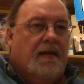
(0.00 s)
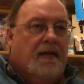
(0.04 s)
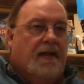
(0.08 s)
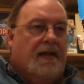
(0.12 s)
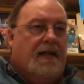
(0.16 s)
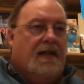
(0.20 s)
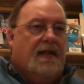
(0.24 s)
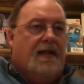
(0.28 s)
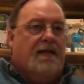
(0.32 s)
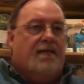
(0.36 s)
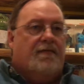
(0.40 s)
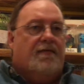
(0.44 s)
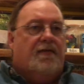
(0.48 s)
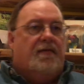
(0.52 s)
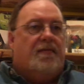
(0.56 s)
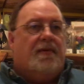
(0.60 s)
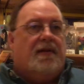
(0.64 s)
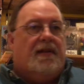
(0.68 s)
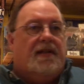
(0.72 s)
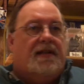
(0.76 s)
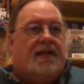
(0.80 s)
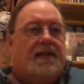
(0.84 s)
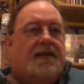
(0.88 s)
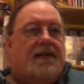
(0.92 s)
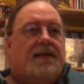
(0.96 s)
Hey
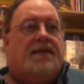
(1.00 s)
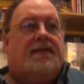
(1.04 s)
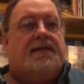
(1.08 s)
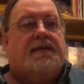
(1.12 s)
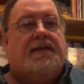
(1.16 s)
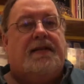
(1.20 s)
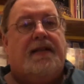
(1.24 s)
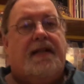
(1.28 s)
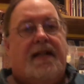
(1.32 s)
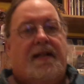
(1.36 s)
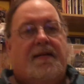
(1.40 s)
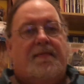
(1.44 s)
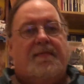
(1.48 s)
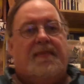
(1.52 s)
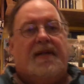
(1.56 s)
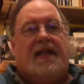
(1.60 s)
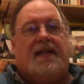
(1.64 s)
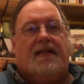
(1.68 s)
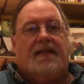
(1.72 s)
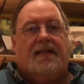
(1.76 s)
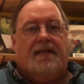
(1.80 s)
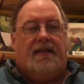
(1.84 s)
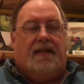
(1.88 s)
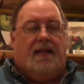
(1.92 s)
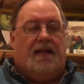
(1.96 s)
everybody, yeah, I'm
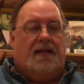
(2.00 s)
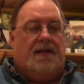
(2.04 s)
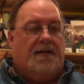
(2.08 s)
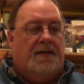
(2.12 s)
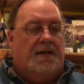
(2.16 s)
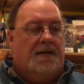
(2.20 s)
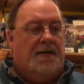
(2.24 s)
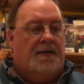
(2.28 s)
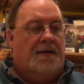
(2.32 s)
back again.